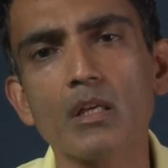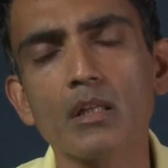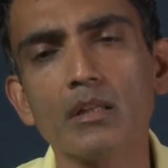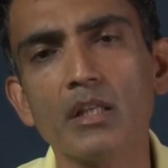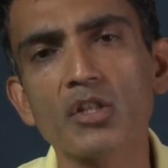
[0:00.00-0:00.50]

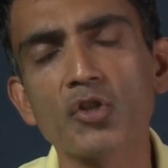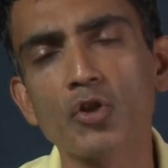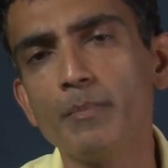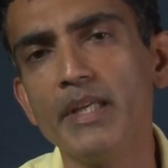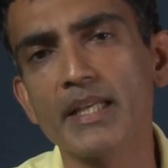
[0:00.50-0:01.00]
this
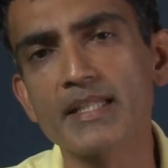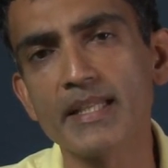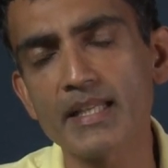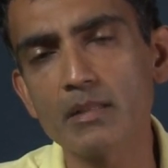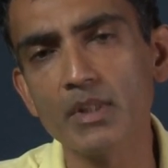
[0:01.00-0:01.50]
should be
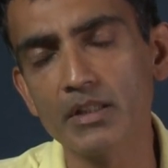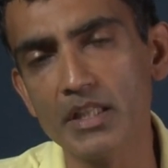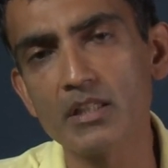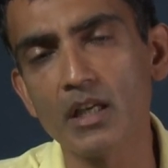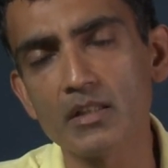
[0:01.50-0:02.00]
accessible, these
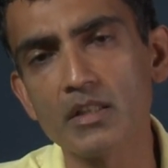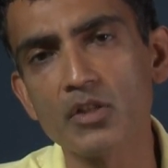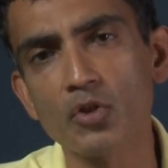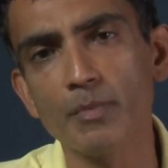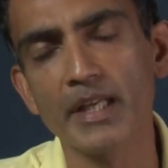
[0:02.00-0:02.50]
classes
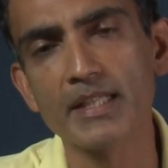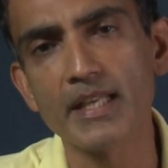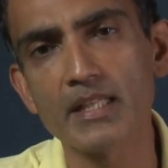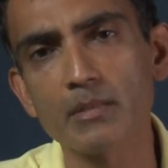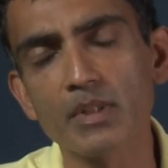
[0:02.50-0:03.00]
should be
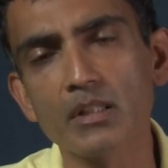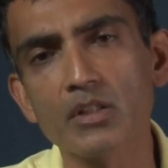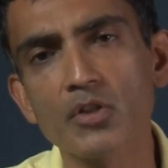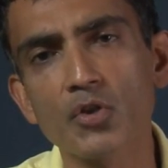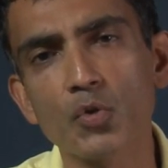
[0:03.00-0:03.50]
accessible
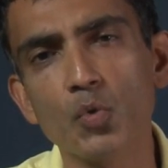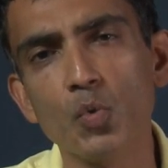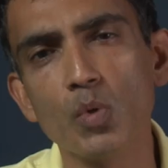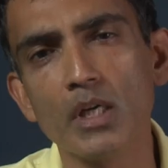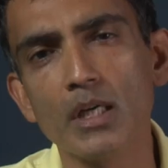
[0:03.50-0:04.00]

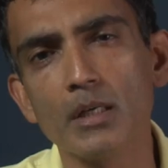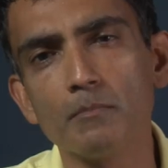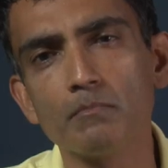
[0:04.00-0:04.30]
to